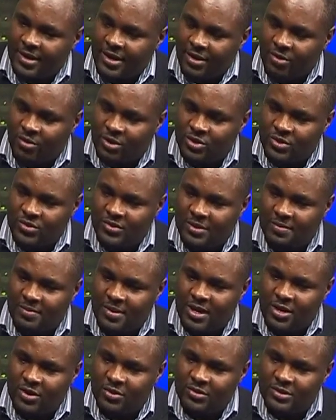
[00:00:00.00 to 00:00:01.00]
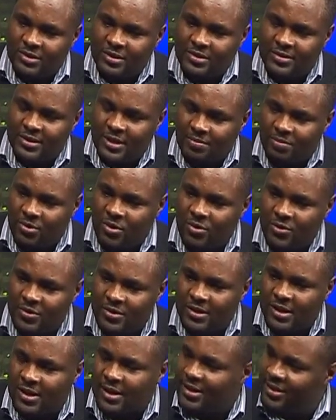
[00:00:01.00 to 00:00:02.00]
questions about
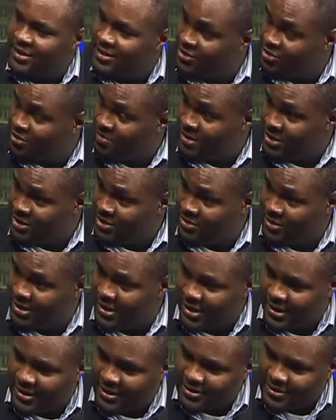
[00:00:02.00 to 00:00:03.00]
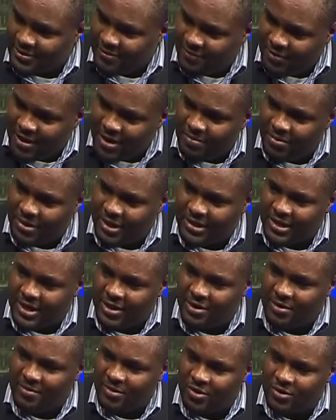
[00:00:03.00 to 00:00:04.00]
support, discrimination, and that's a very important
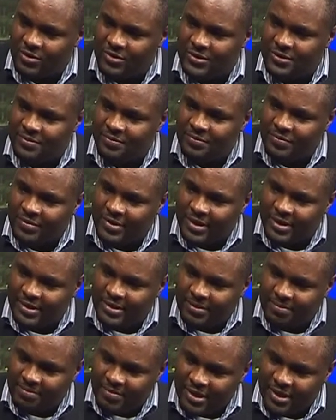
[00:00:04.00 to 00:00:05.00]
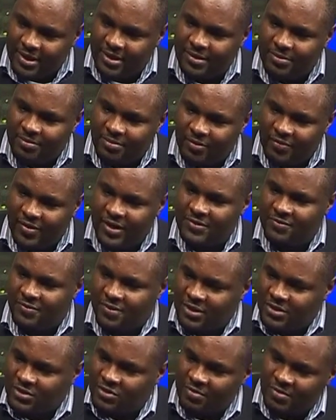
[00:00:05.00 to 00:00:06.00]
area, because the bill provides for
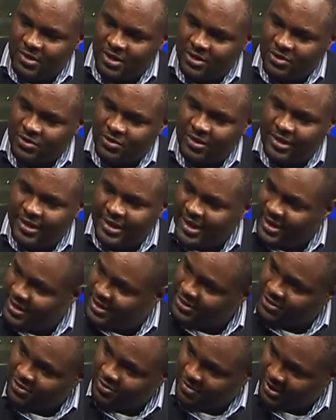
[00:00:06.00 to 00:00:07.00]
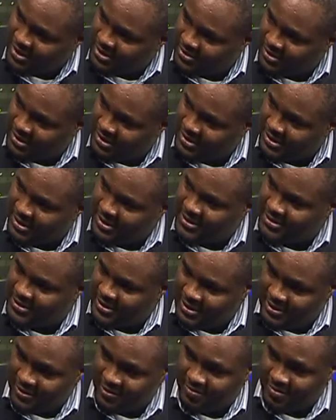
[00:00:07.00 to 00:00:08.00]
discrimination, non-discrimination. It says
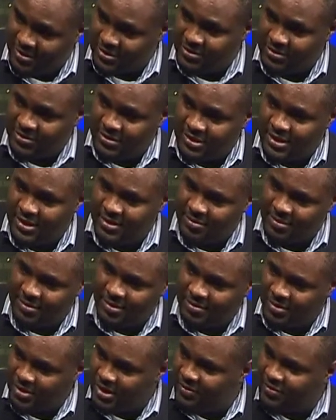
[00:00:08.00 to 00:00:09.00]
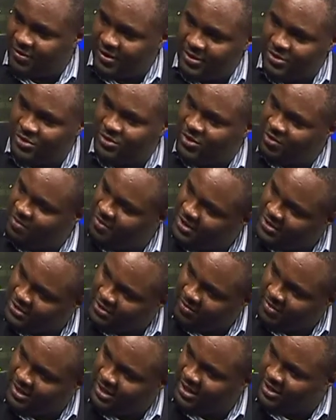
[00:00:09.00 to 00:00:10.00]
HIV person, people living there should not be
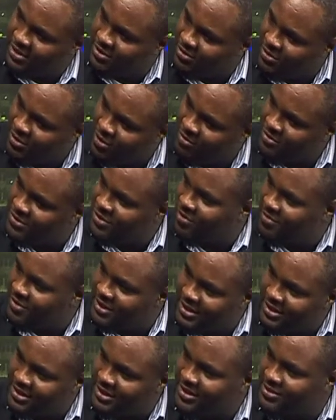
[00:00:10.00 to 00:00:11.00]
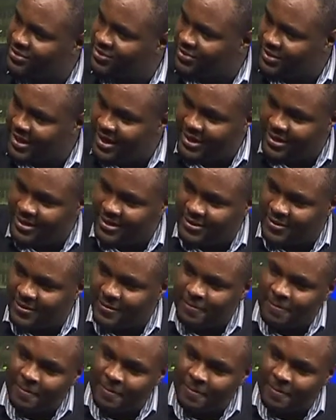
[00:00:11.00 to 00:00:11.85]
discriminated in homes, communities, societies.